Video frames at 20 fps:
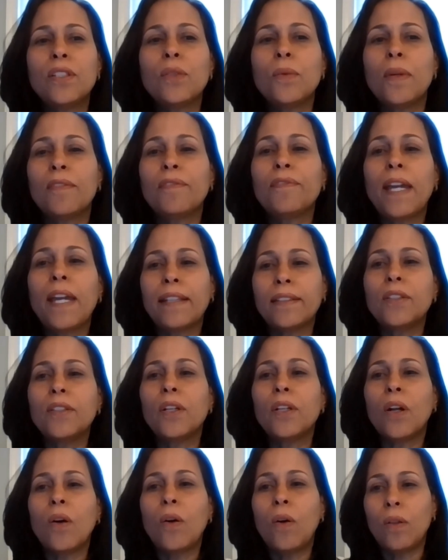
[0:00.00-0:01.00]
to affect
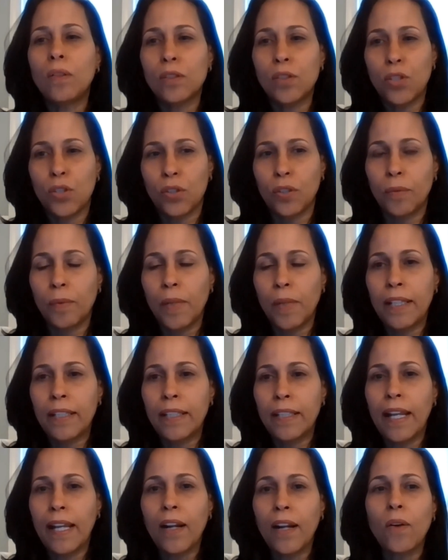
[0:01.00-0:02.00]
your culture, right?
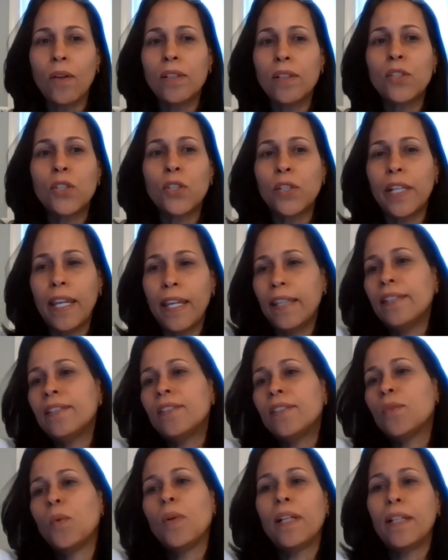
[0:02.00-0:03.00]
And culture
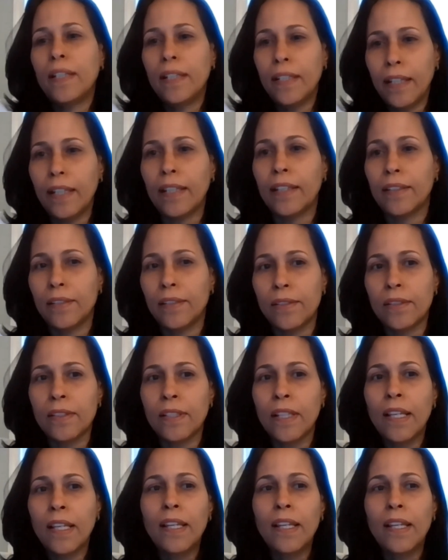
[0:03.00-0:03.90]
is what it is.